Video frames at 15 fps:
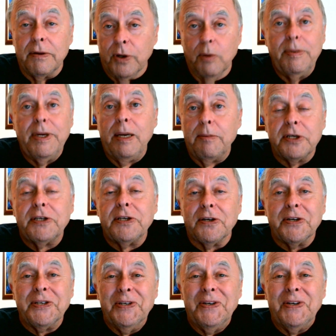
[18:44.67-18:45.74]
They'll be able to
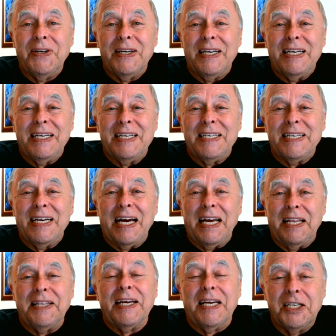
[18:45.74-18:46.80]
tell you,
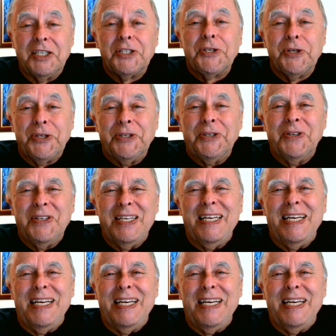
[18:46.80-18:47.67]
and they can assure you